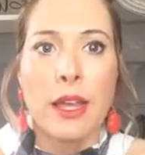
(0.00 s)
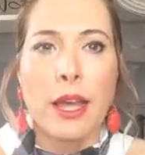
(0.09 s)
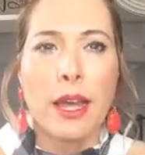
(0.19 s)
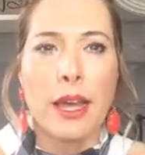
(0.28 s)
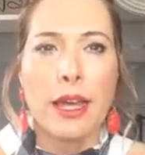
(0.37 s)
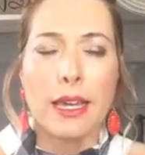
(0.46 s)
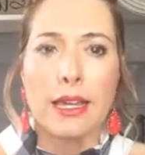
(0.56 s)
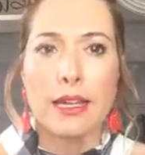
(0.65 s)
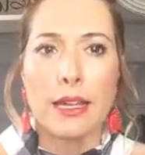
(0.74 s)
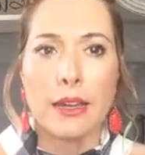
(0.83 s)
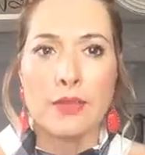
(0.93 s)
I
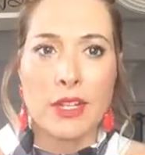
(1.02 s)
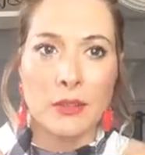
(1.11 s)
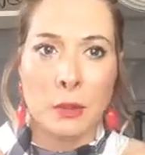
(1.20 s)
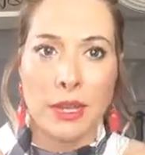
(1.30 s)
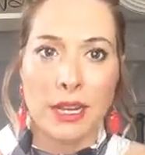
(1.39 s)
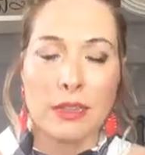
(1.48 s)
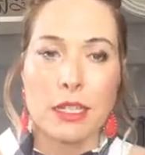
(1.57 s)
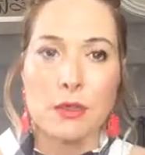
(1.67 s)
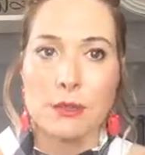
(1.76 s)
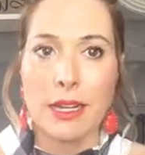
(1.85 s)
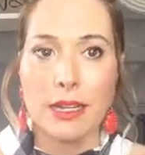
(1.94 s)
have never been a
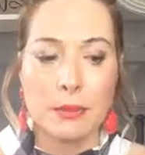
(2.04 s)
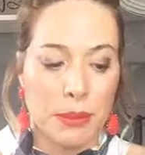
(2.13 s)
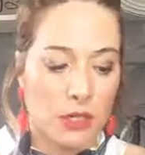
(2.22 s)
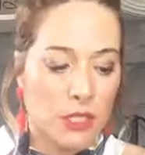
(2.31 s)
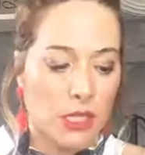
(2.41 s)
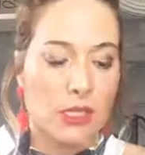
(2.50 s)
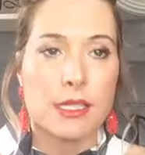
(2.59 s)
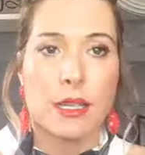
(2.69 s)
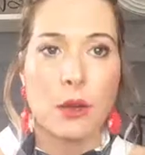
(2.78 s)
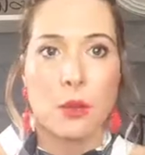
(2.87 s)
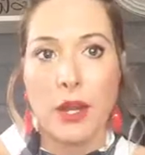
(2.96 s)
closed-minded person.
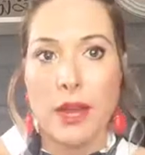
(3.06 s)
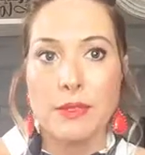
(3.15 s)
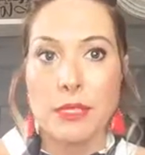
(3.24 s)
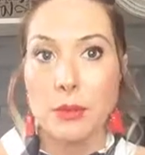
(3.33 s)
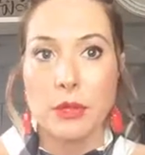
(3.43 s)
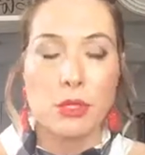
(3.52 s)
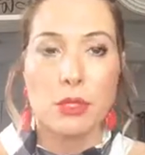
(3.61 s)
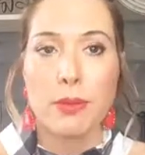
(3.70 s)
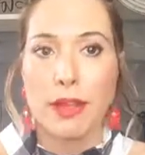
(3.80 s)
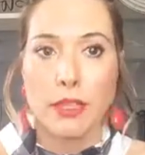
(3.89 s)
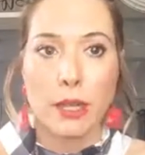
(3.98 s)
So when I was approached
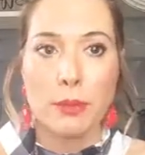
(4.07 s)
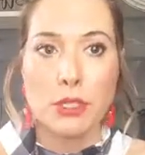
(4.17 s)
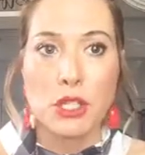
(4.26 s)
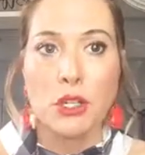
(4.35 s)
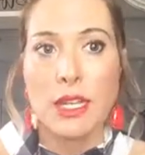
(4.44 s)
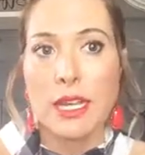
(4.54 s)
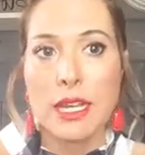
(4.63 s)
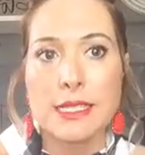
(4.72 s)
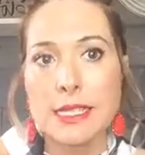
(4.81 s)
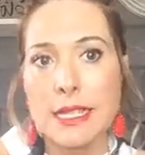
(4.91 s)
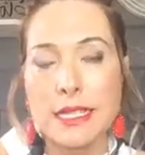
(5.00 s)
about the opportunity, I
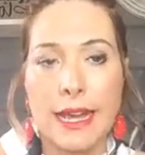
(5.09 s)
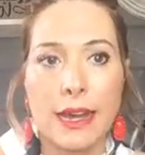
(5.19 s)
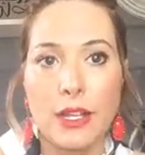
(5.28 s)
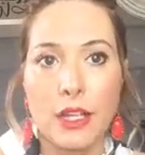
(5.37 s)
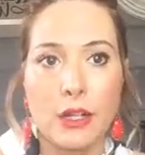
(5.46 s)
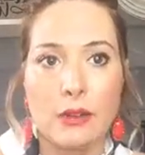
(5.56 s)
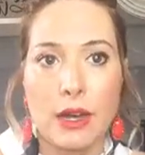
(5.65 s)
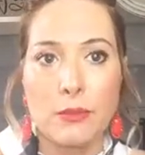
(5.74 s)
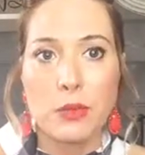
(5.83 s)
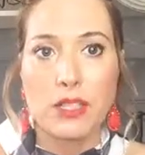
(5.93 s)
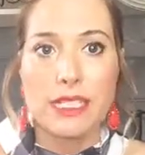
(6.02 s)
said, yeah, I'm
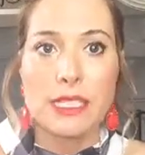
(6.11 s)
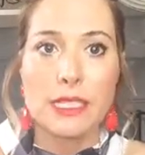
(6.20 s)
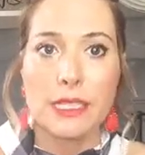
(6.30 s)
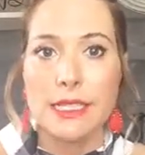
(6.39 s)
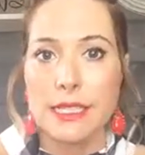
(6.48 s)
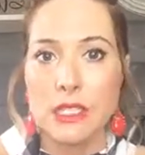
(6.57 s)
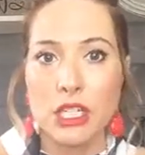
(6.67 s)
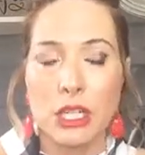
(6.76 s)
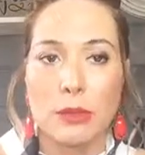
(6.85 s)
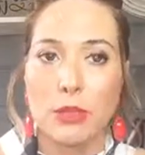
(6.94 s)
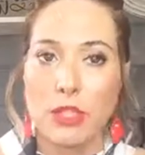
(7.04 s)
willing to listen to
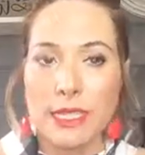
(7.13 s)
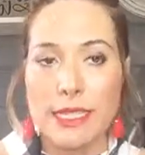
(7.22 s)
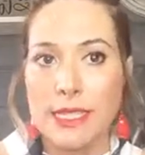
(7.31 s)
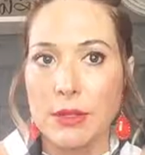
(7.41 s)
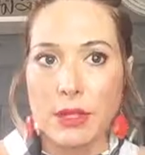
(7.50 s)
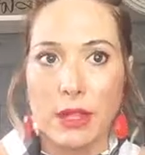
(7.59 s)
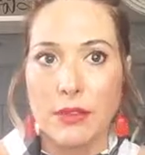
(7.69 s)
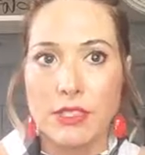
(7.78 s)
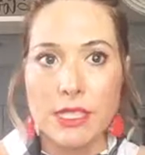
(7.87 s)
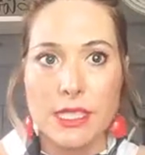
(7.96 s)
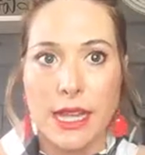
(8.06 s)
you. I'm willing to see what you have
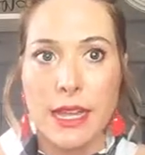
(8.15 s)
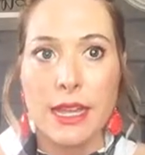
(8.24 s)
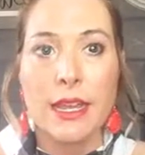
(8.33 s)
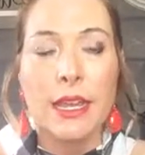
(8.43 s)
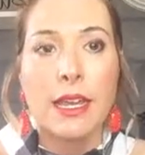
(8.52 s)
to say.